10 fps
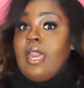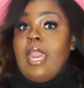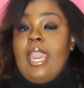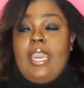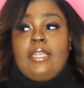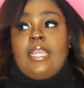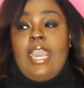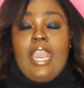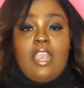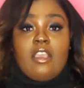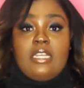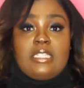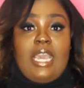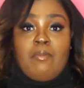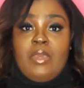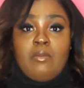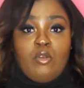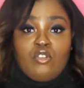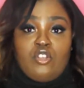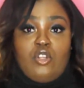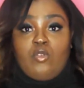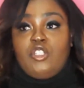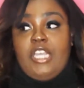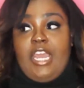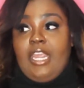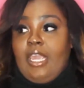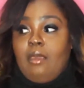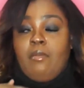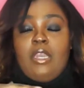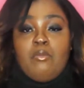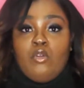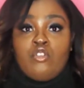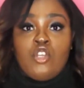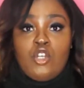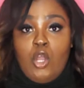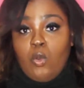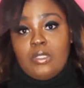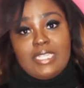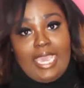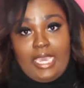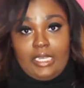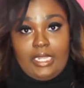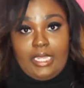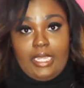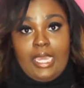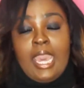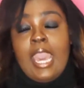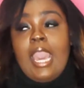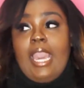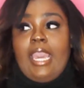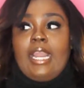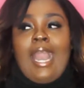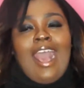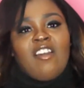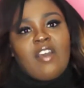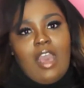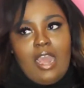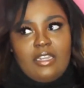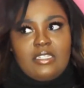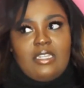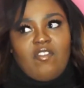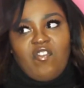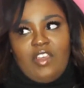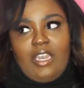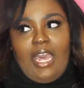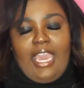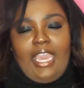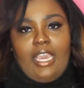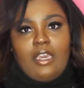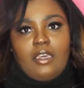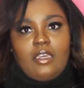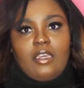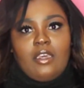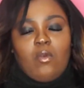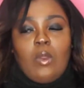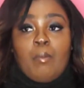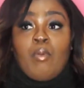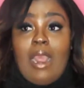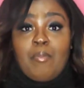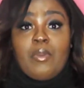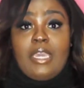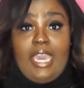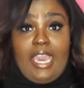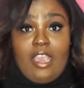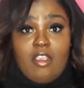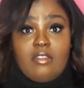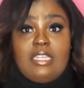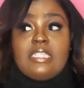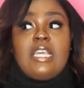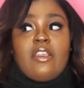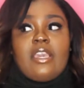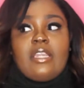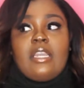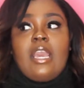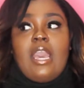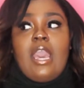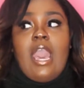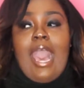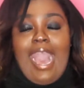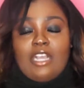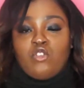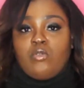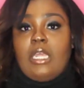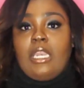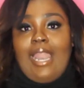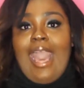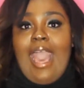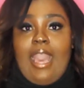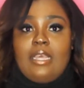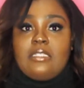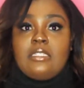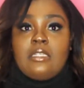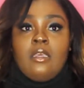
And the hair is like minimal to no shedding, minimal to no tangling. And I honestly feel like with proper care, this hair can actually last